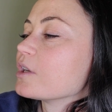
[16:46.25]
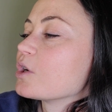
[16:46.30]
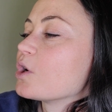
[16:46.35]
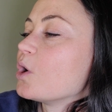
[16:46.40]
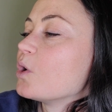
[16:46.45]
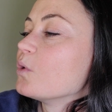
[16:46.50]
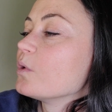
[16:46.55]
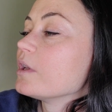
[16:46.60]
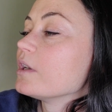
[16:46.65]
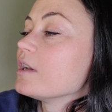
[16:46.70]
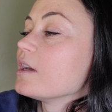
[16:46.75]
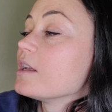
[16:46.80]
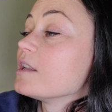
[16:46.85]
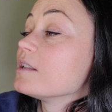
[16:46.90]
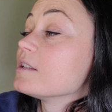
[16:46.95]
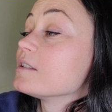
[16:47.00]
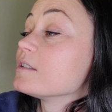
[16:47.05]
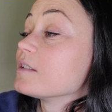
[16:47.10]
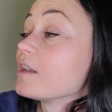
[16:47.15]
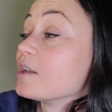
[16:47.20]

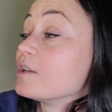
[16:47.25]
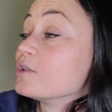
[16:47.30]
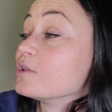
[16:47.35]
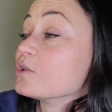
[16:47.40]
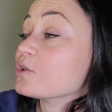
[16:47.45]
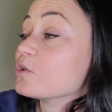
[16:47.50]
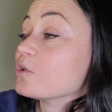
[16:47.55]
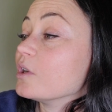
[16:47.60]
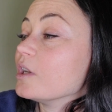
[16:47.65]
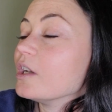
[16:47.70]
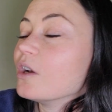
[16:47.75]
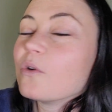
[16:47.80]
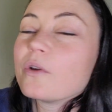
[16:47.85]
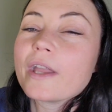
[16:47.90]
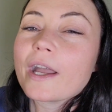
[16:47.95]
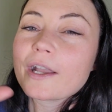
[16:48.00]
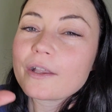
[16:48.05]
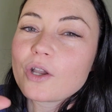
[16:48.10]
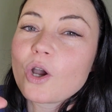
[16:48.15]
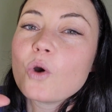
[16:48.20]
coconut sunscreen. Oh
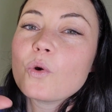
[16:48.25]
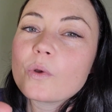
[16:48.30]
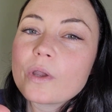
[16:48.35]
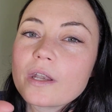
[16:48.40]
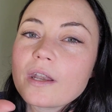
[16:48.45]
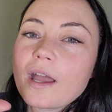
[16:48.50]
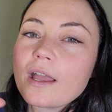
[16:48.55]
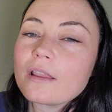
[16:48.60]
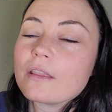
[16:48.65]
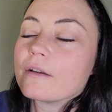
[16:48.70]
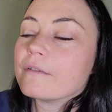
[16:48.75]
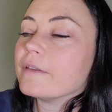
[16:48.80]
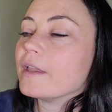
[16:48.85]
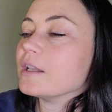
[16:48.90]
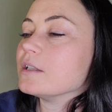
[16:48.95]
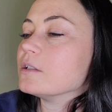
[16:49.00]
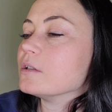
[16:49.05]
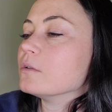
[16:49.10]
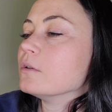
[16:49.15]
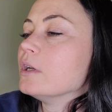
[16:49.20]
yeah, coconut. I love
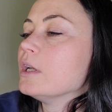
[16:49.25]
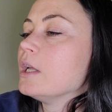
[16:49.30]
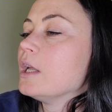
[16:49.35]
that too.